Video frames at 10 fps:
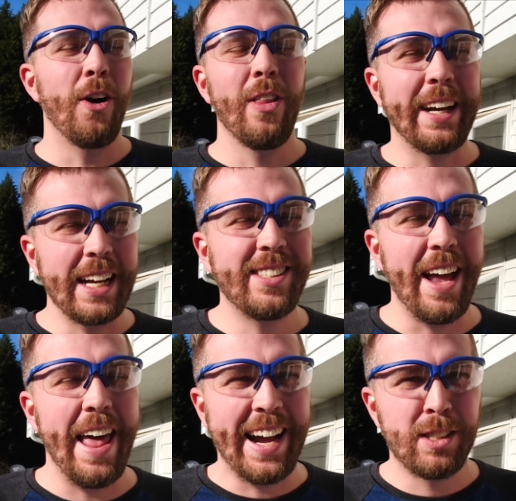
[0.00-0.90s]
like I
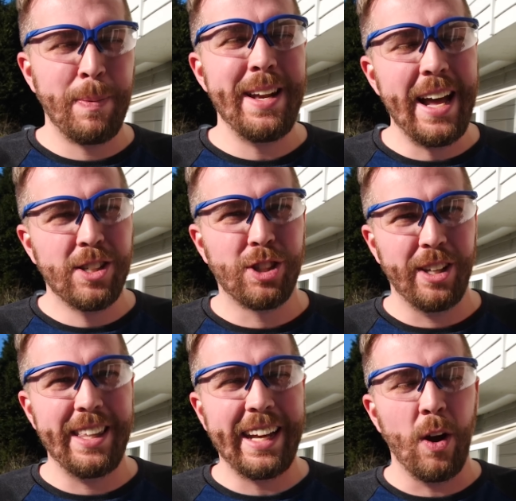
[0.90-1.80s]
said,
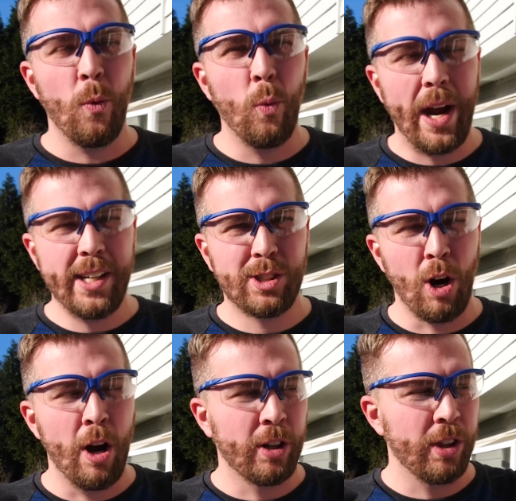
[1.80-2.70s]
exponentially they get way
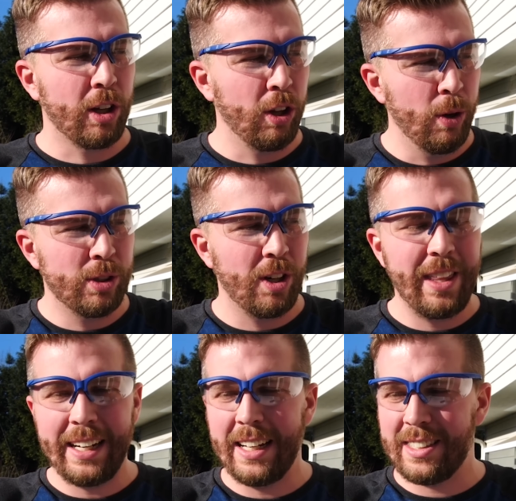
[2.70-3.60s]
stronger the closer
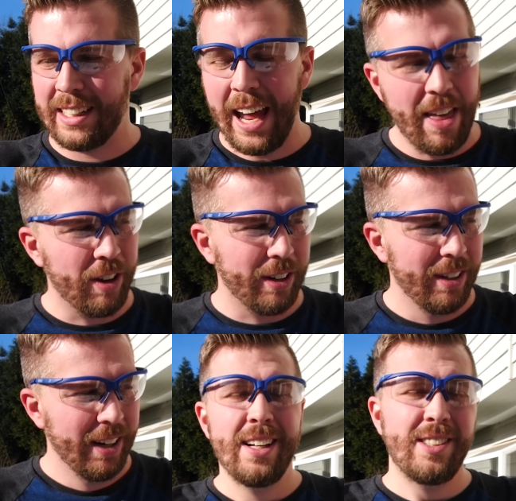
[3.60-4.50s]
they get together.
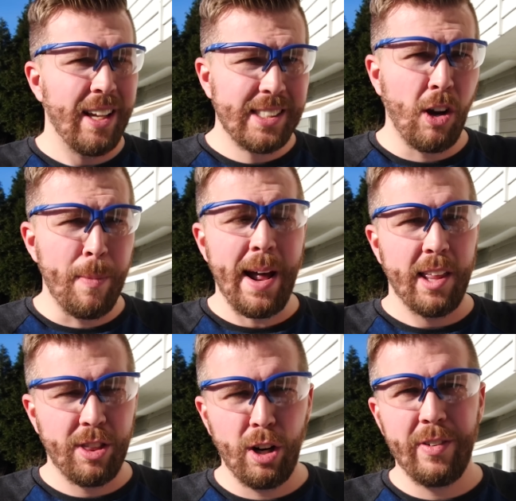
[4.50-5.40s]
Since they're about a
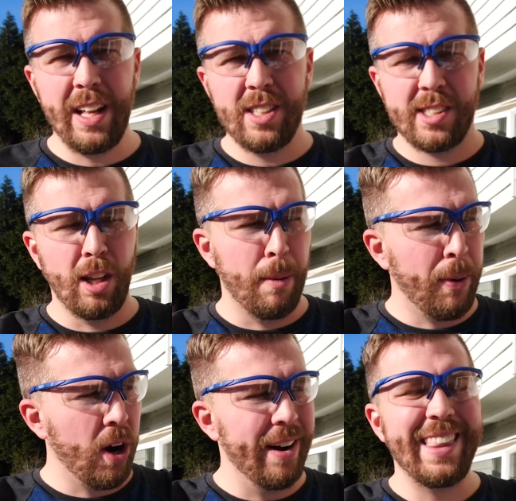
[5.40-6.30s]
third of an inch still
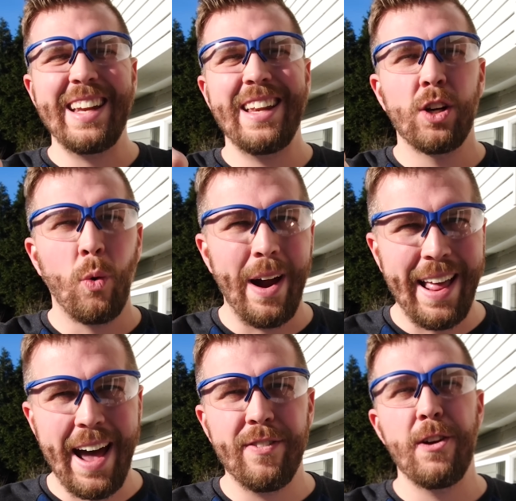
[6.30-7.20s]
apart, they didn't quite
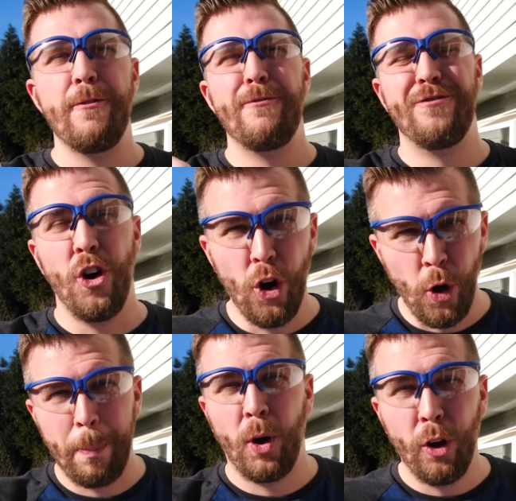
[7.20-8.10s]
have the
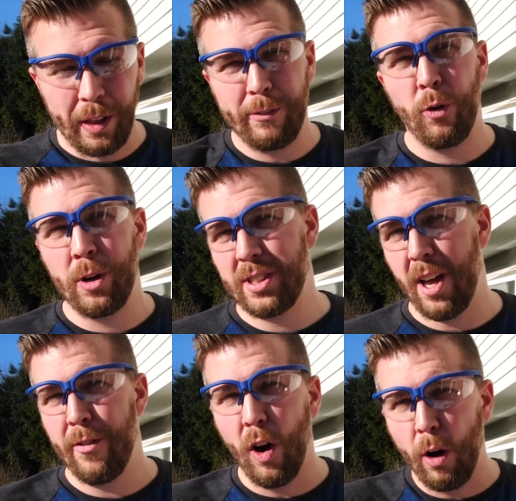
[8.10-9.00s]
full pulling force
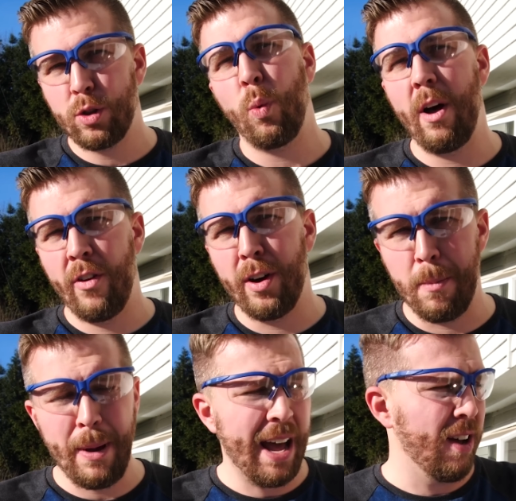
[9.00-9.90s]
of all twelve
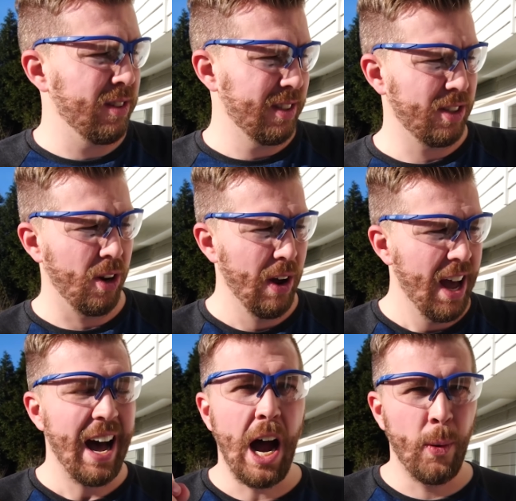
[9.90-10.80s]
hundred pounds. So
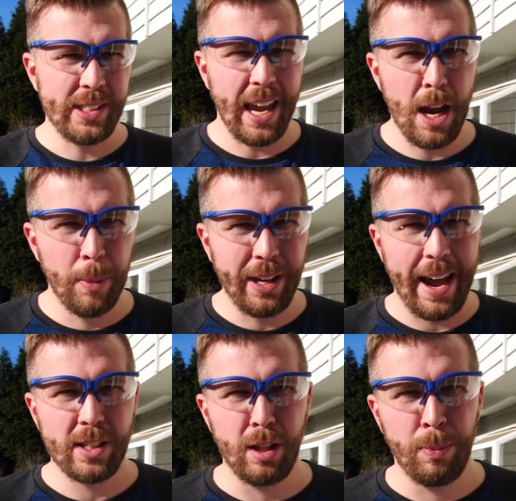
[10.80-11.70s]
I was able to
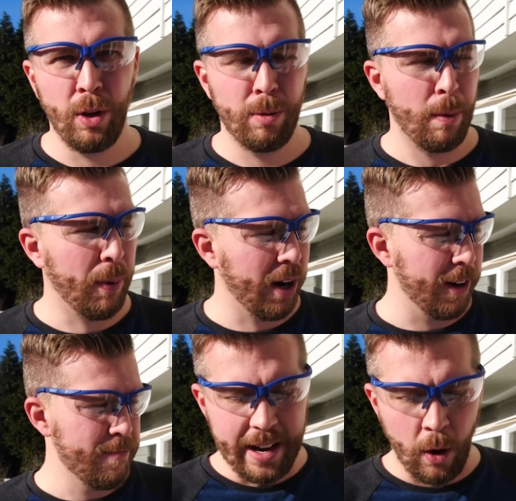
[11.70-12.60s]
actually pull them
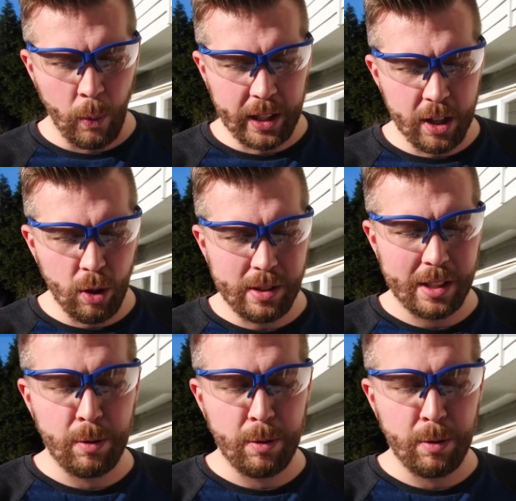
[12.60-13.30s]
apart. Now we're gonna do this